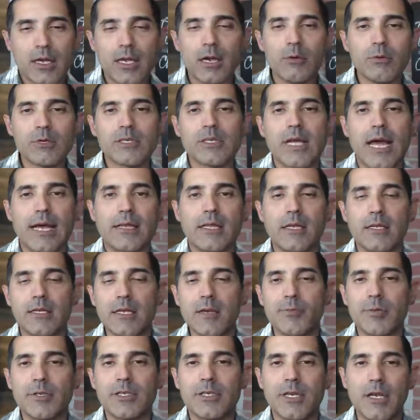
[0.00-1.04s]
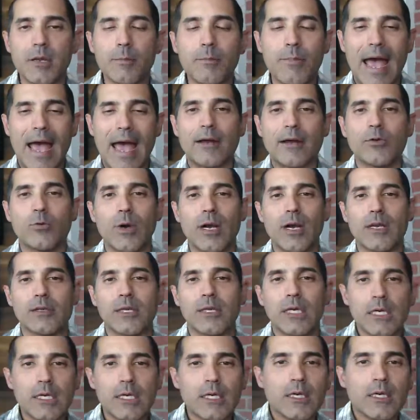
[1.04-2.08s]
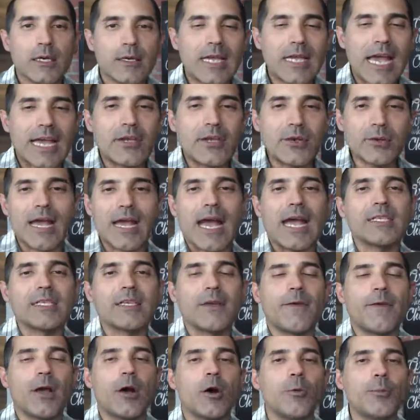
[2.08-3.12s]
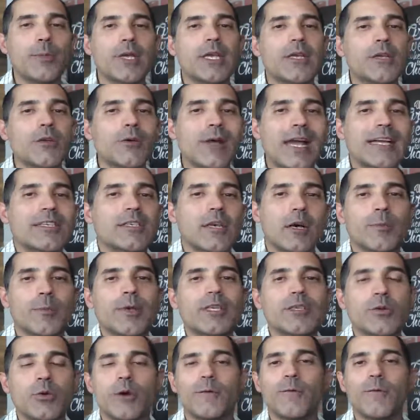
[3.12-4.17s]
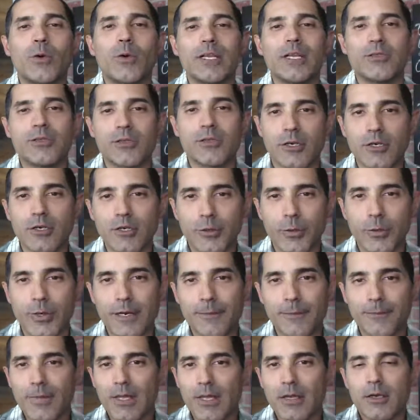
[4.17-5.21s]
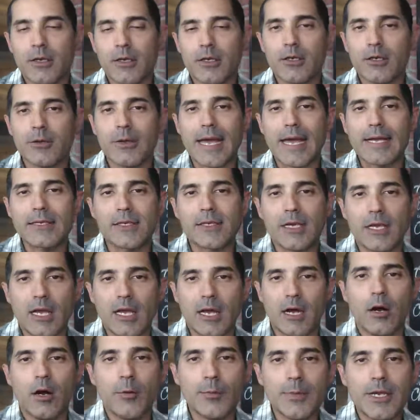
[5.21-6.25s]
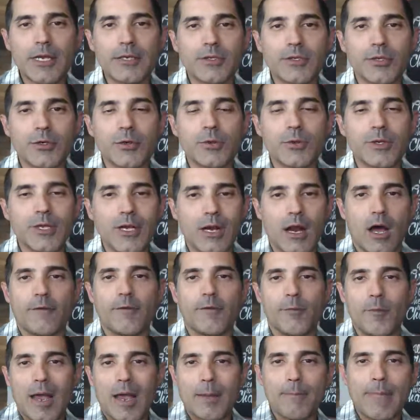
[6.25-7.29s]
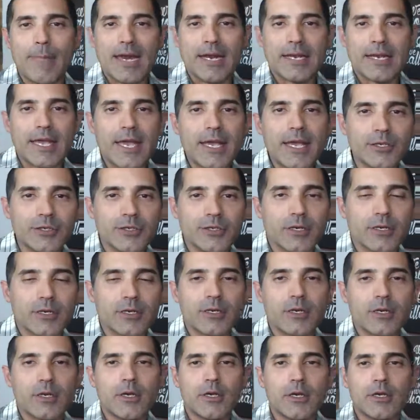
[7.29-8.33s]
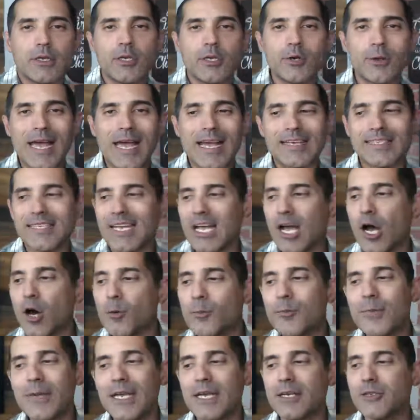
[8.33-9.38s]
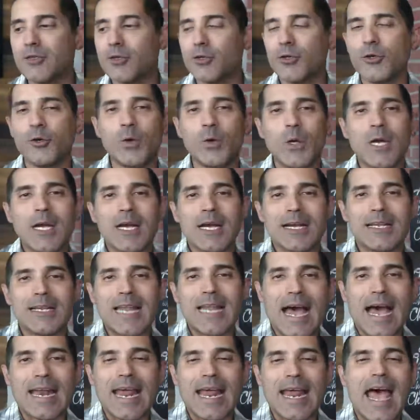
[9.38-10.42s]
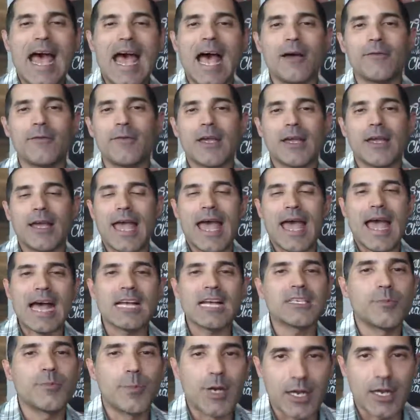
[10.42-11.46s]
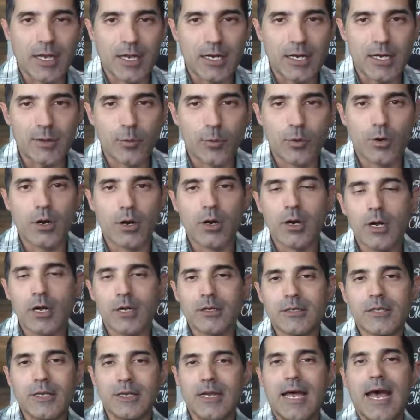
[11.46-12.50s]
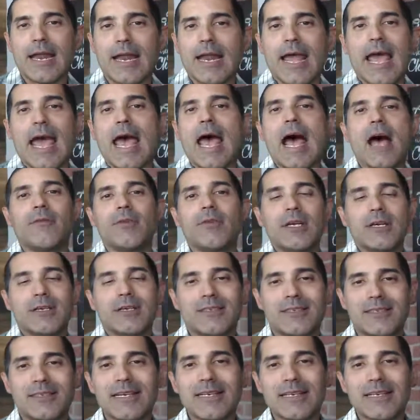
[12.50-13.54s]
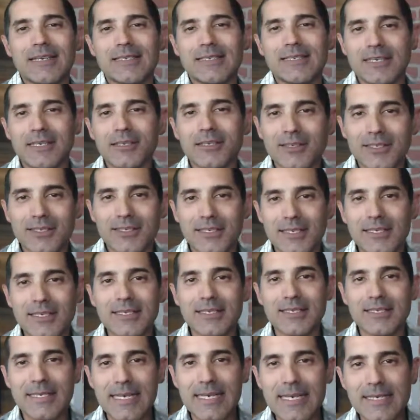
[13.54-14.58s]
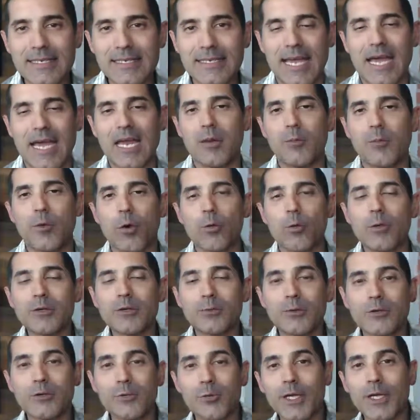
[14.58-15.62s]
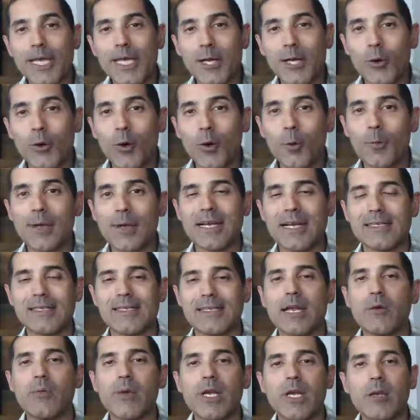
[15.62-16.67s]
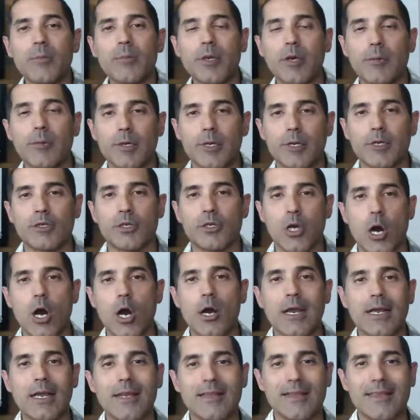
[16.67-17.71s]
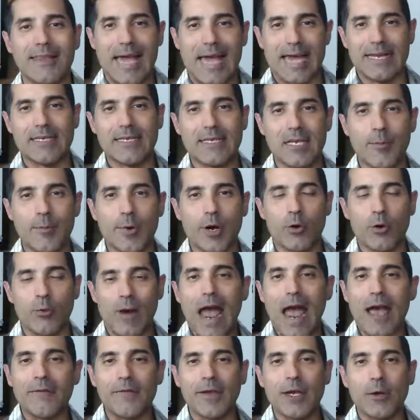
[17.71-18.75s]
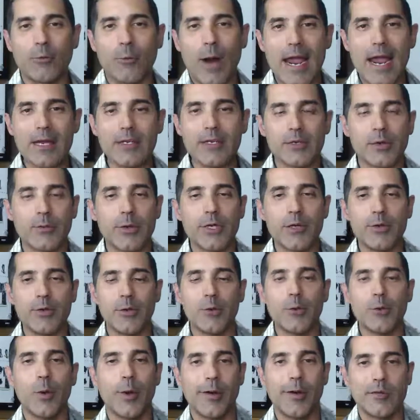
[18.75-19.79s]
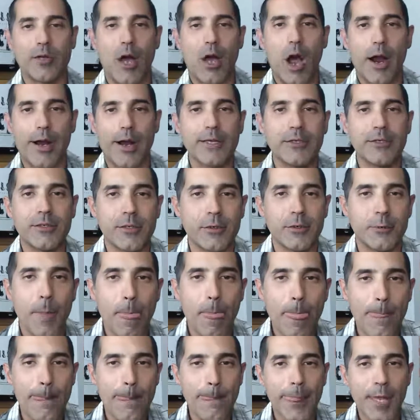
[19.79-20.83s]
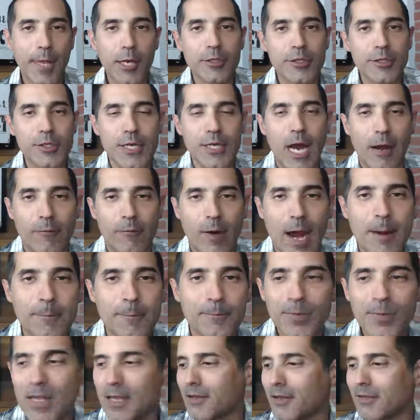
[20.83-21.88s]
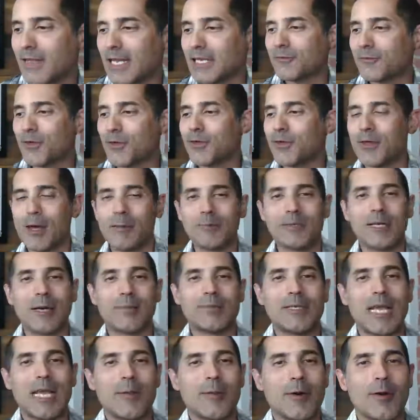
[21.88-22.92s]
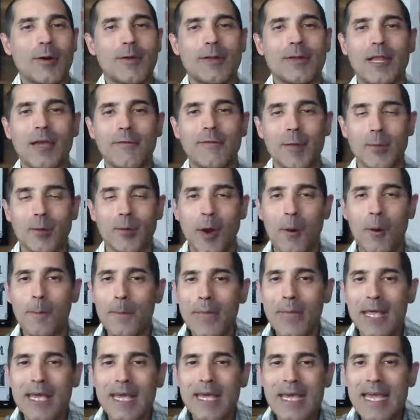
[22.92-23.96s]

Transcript: It was like the deepest impact was, yeah, you guys have helped me. You guys helped me to avoid surgery. You guys helped me to get off my medication. You guys helped me to not have asthma anymore, to not have sickness, illness, and disease anymore, which was really cool because then we could be able to target that demographic, right? So we knew who we were talking to. Good stuff, right? Thanks for the thumbs up, Tabor. Love you, bro.